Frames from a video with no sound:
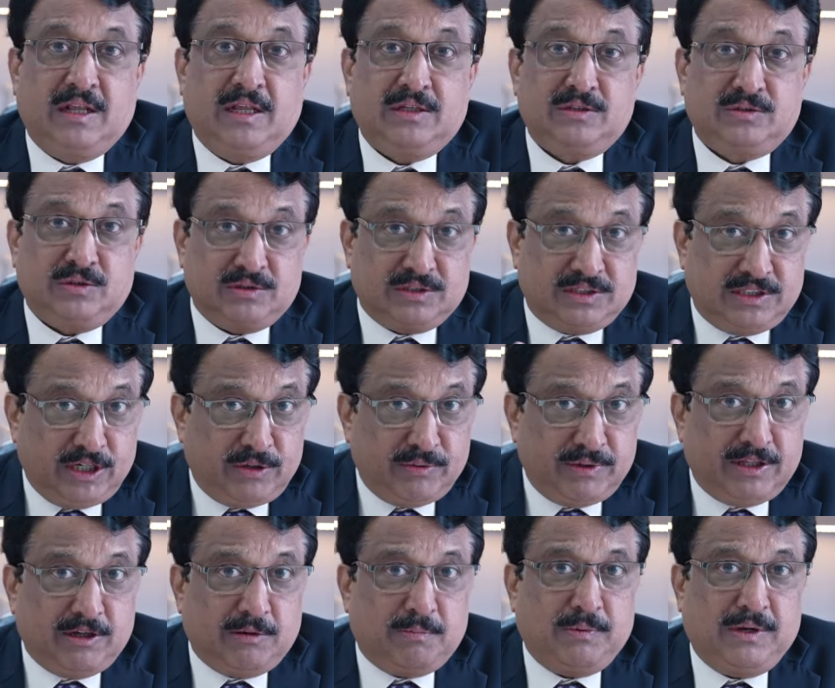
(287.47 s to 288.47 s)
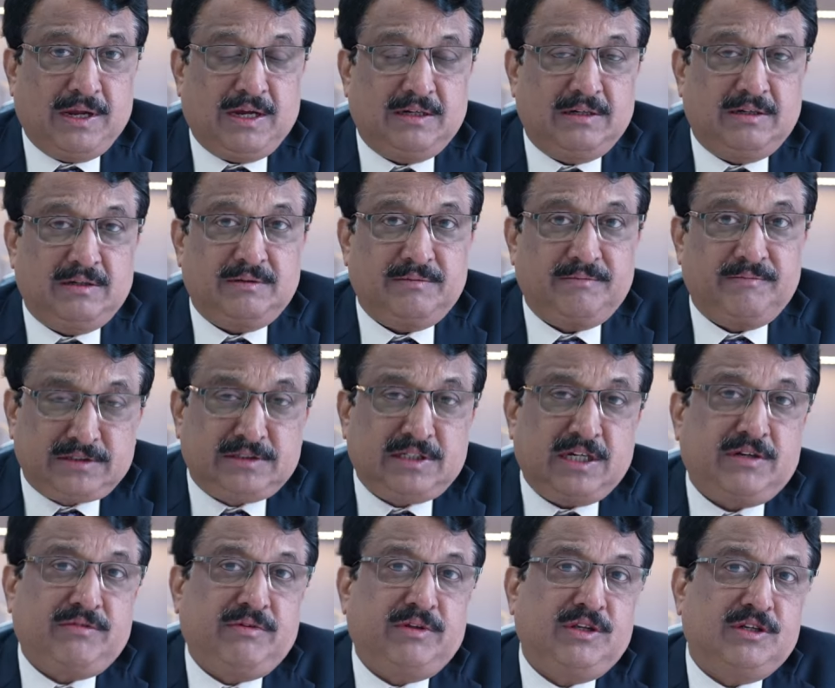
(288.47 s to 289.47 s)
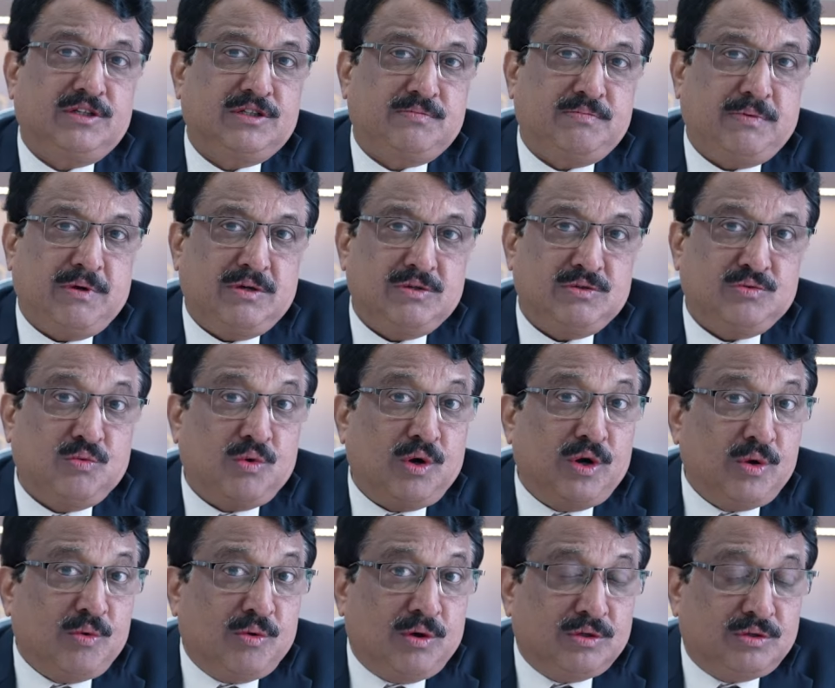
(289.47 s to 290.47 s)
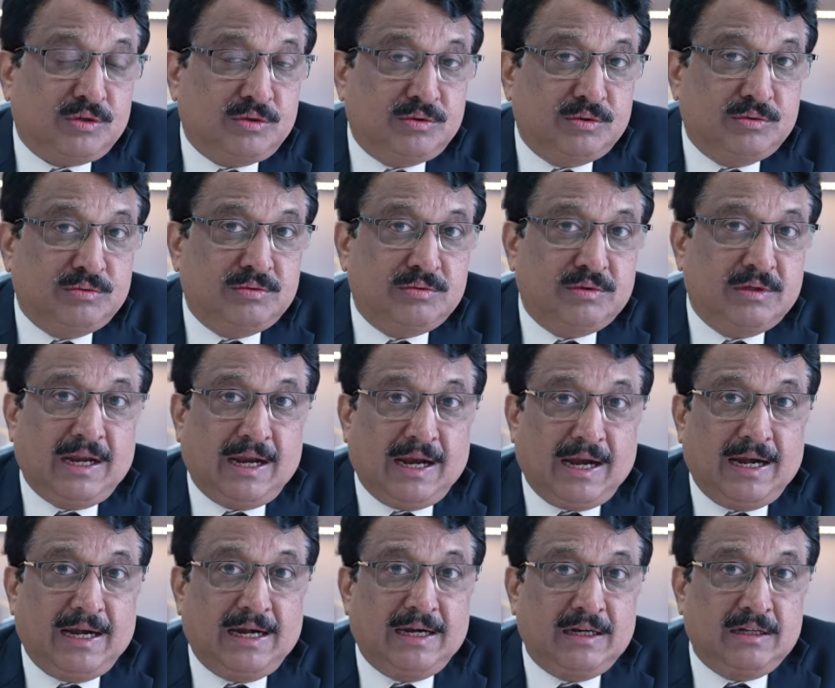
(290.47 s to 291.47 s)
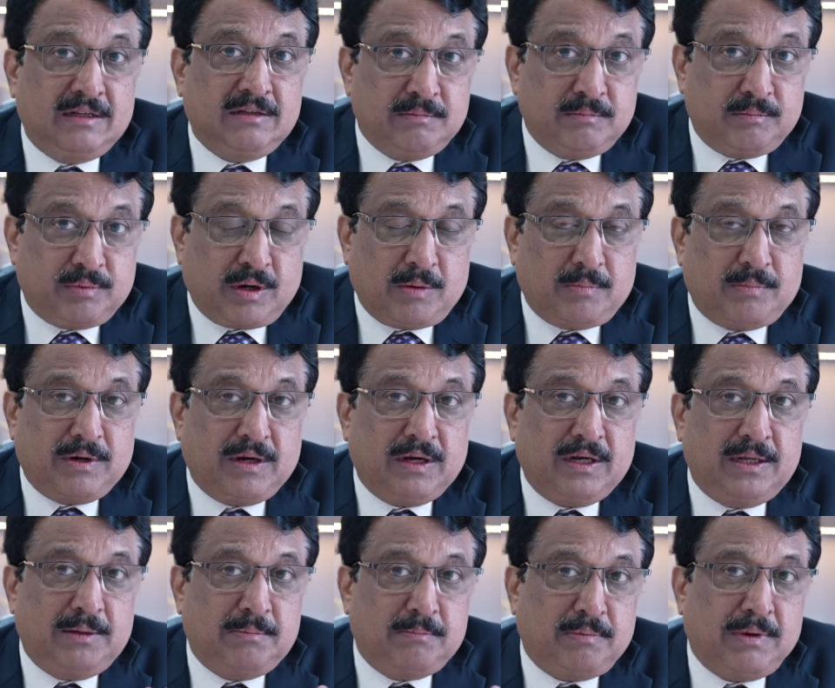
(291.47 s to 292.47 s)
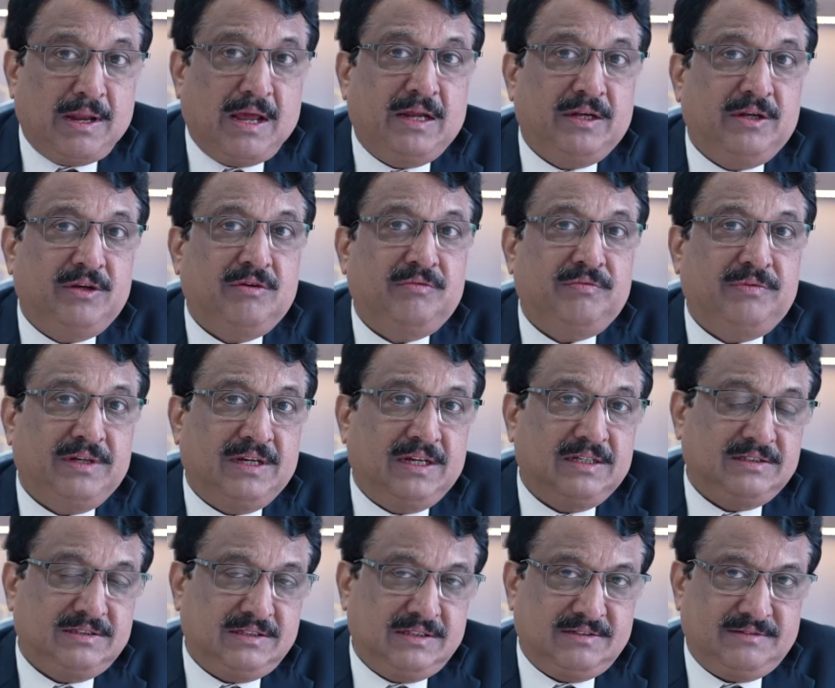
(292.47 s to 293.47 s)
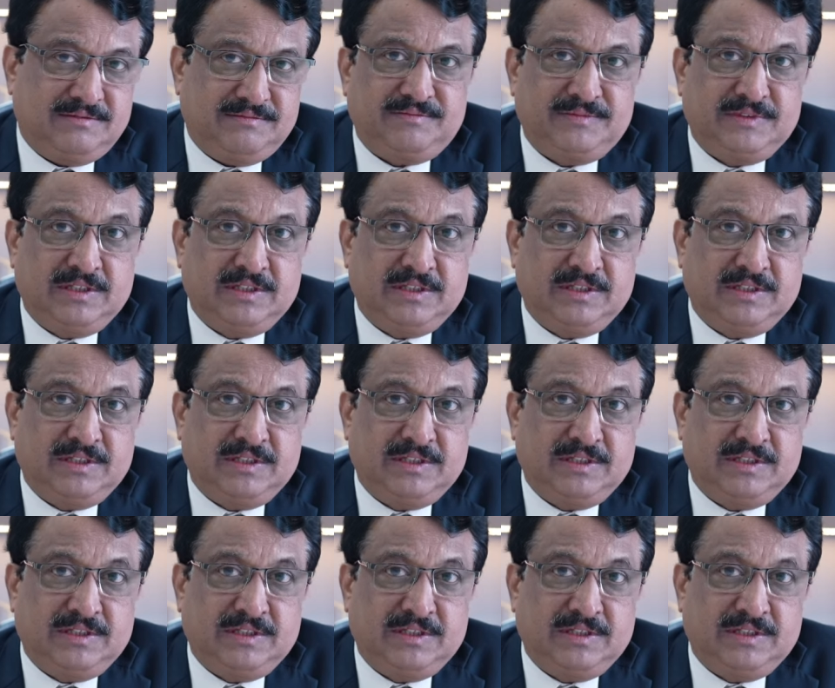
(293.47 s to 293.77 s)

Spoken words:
So sit with your planner, check with your spouse what you want to do and properly plan your finances.